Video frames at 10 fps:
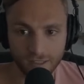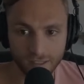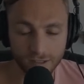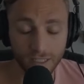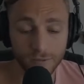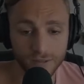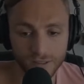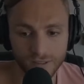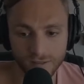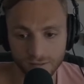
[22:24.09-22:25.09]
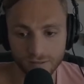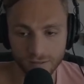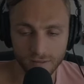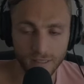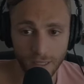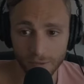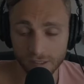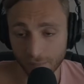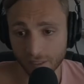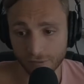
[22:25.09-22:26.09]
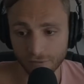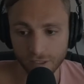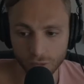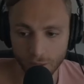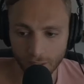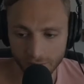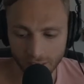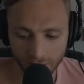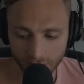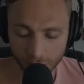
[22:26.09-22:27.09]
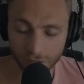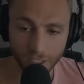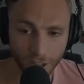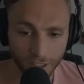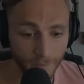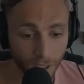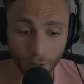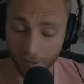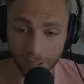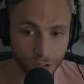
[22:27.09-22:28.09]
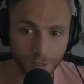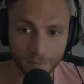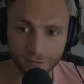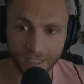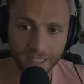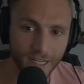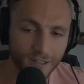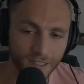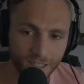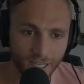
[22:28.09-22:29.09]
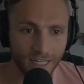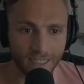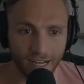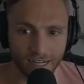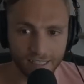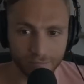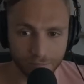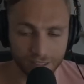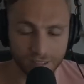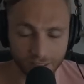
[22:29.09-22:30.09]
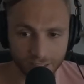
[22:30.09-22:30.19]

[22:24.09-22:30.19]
So that was that was something different as well. I was like, as soon as I heard it, I'm like, oh, I'm going to do it. I'm going to write it out, and I got it. But it took